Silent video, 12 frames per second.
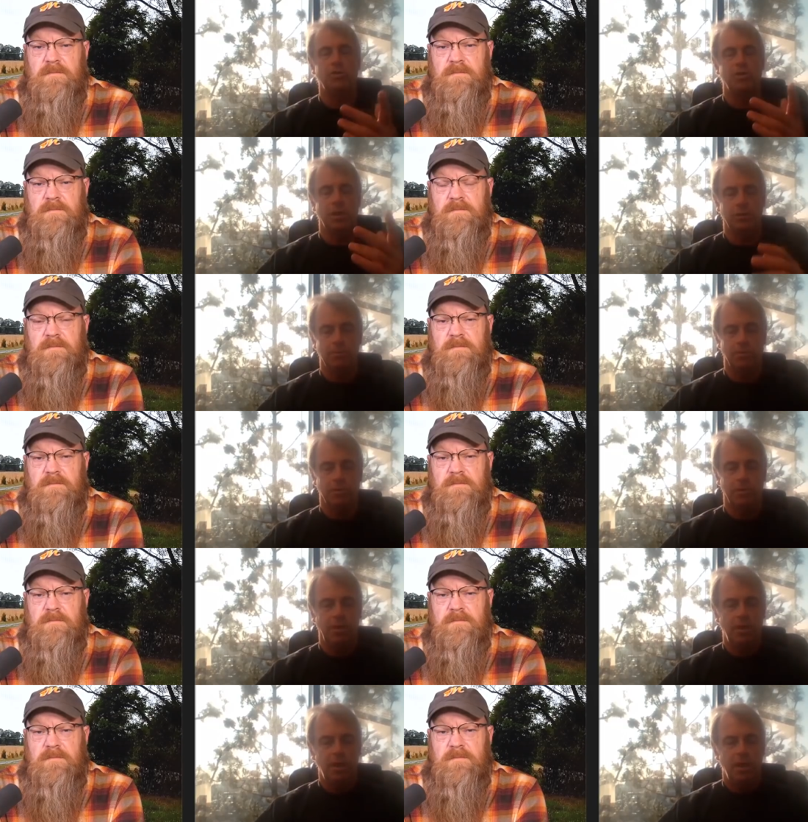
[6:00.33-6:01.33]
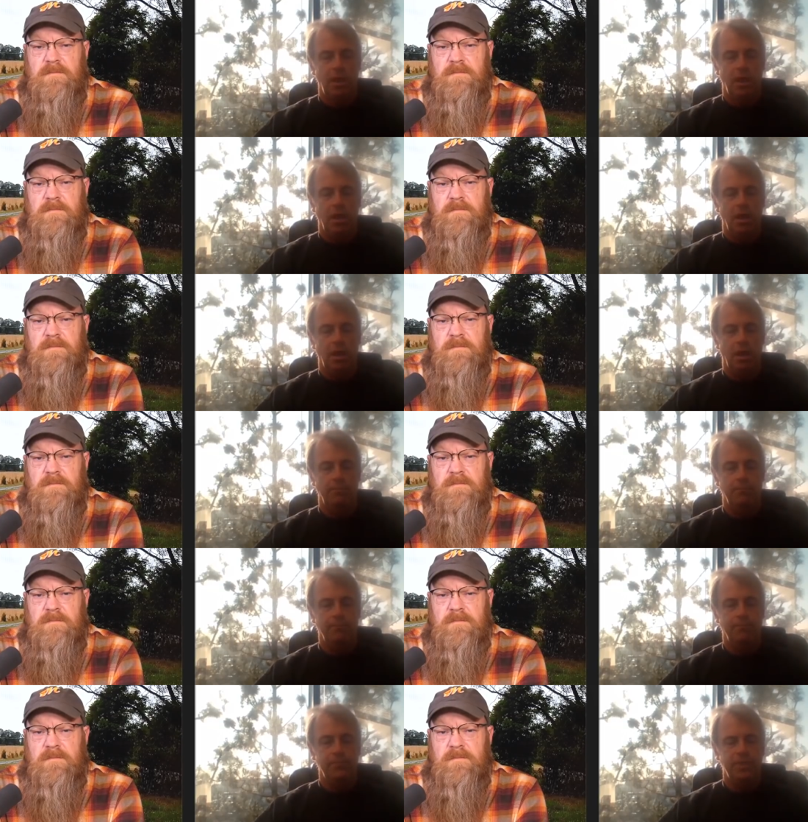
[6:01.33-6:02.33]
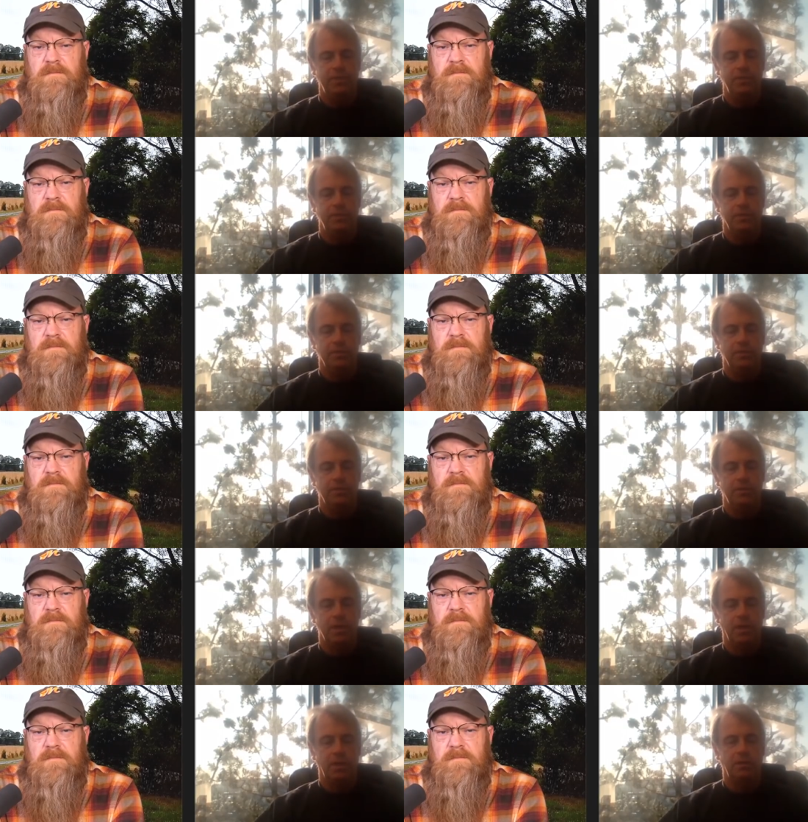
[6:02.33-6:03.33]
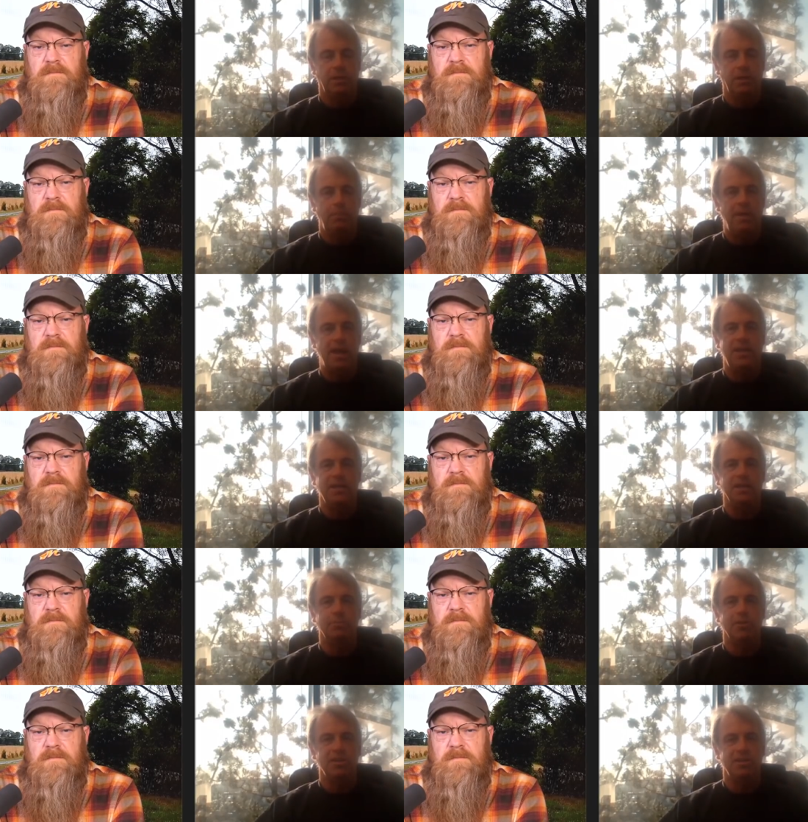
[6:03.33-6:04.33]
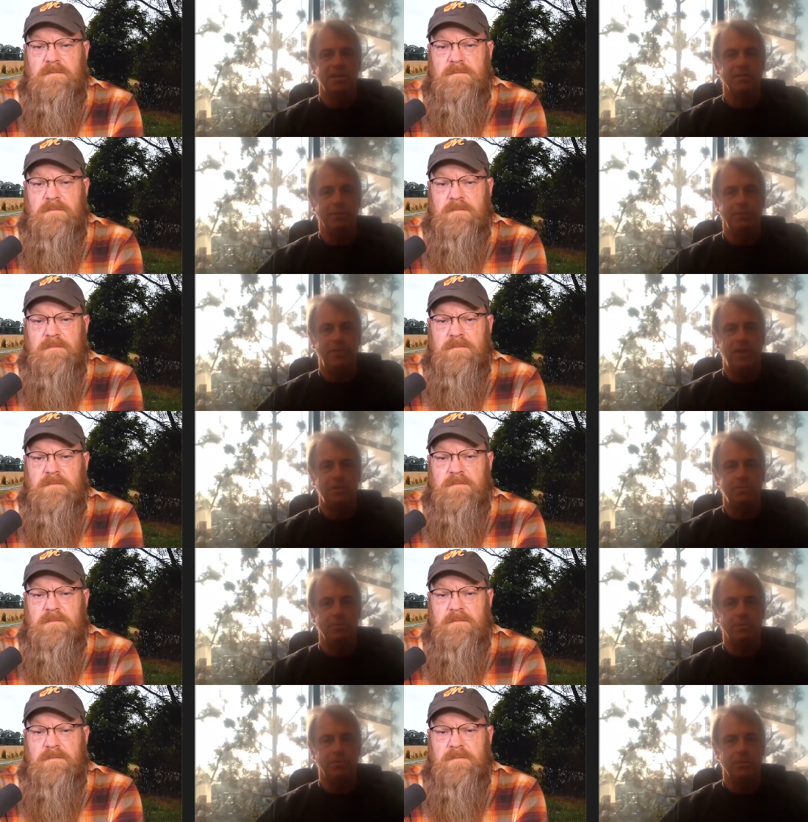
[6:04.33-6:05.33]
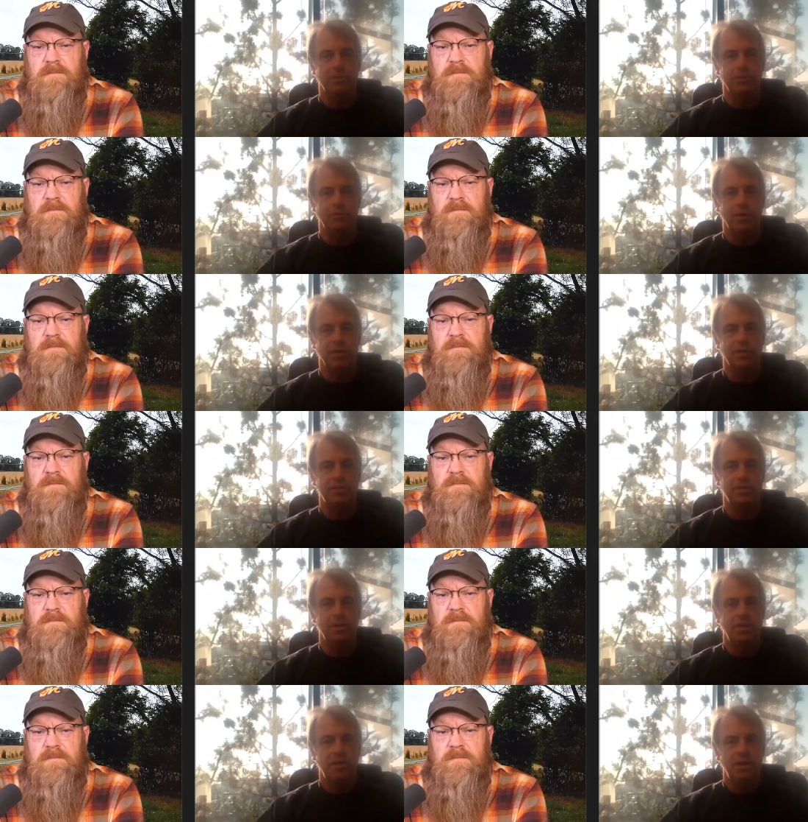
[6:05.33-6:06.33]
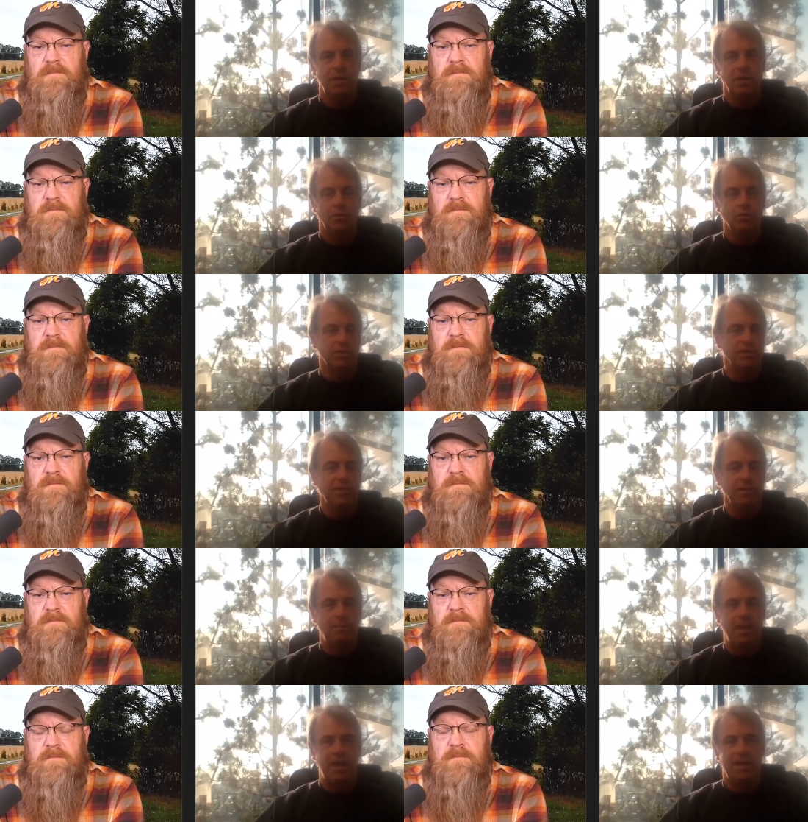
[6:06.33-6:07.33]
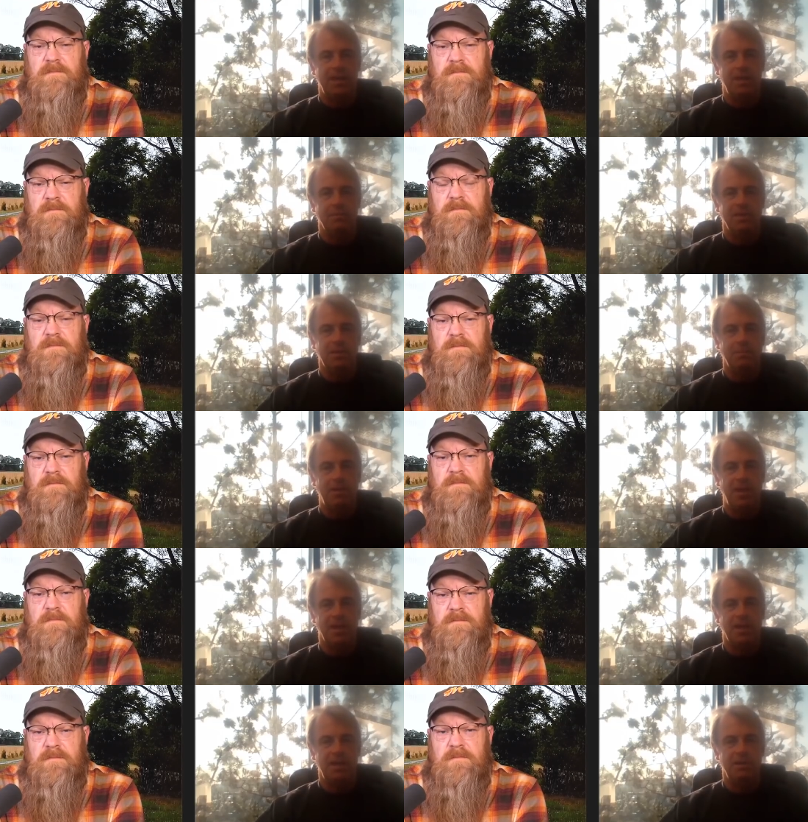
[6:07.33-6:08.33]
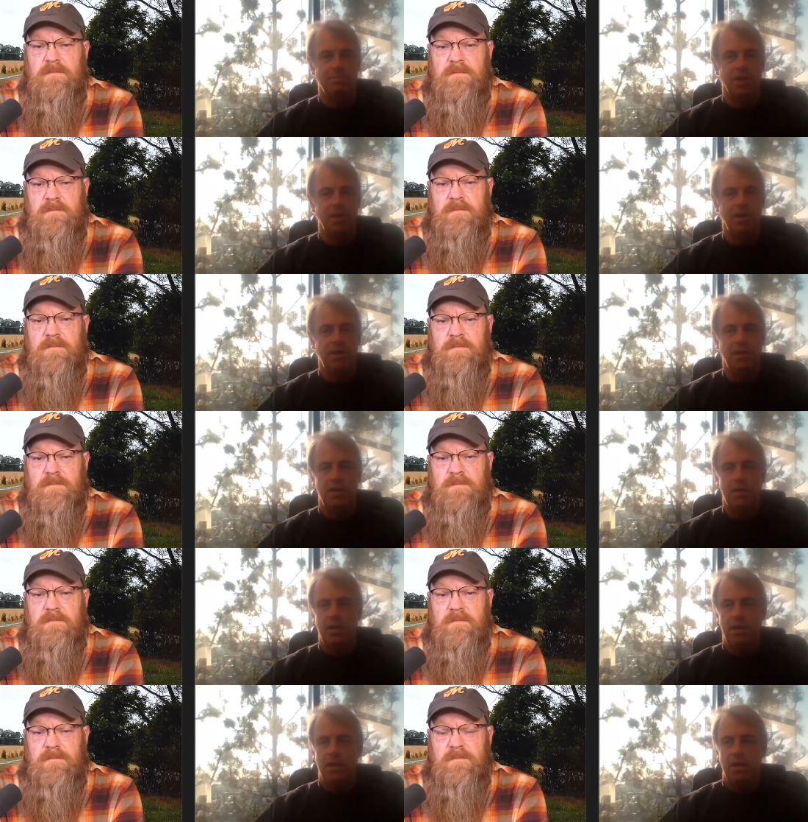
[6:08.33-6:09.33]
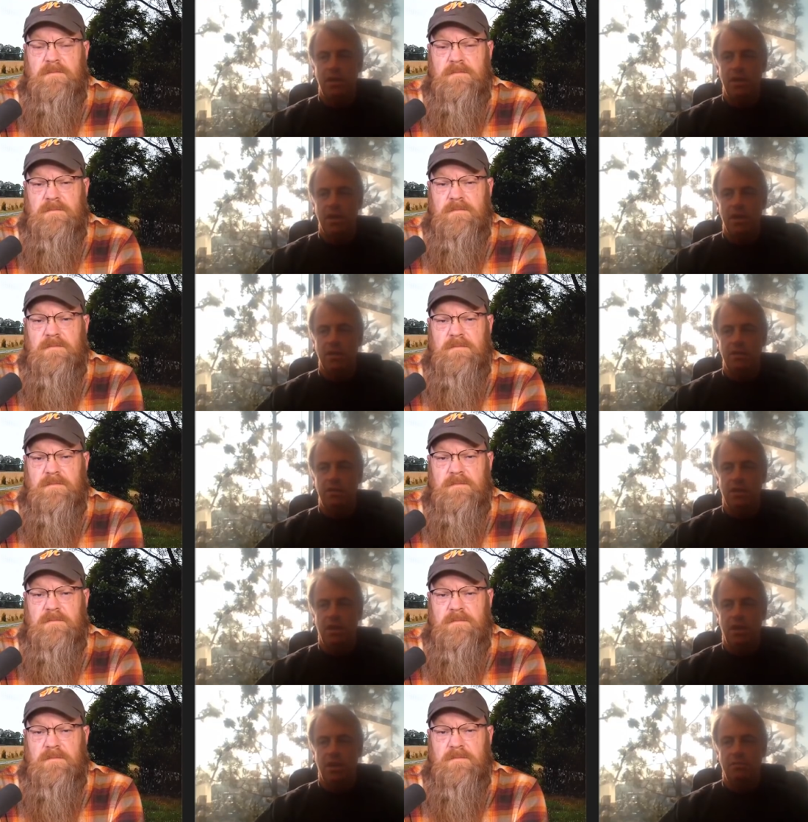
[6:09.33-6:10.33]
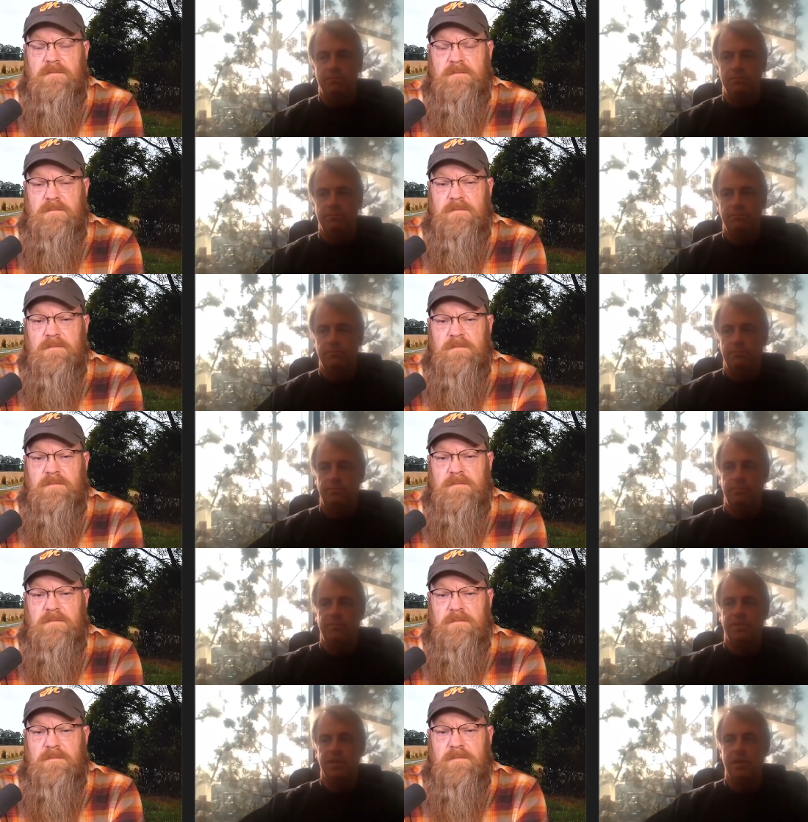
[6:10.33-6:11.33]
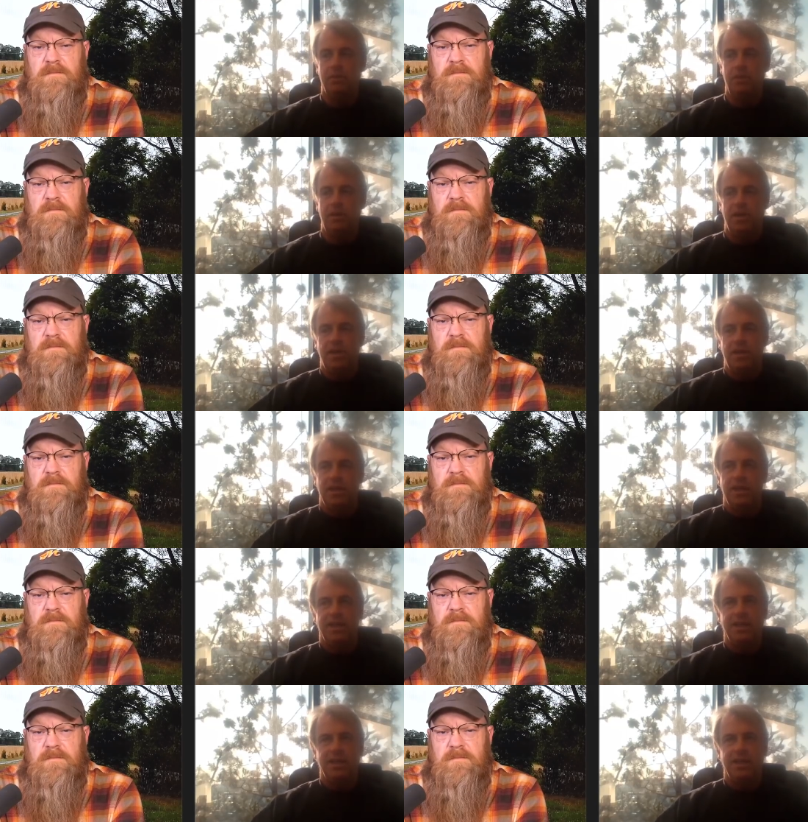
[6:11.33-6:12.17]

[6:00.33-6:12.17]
Speaker 1: uh, Mark Zuckerberg, um, uh, uh, banning the president from Facebook for two weeks. Of course, if he can ban him, he can ban anybody. And um, you know,